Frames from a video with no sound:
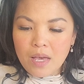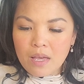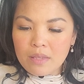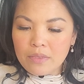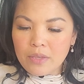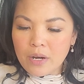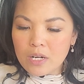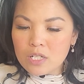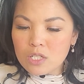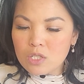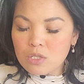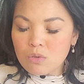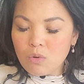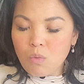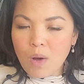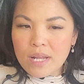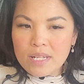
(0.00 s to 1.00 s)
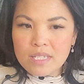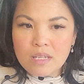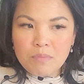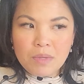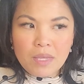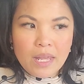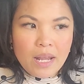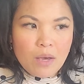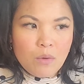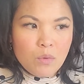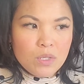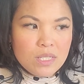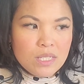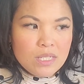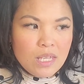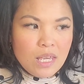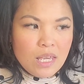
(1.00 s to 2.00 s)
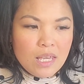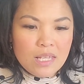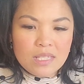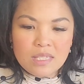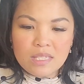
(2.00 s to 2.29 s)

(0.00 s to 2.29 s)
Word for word: there's one tip that I would say is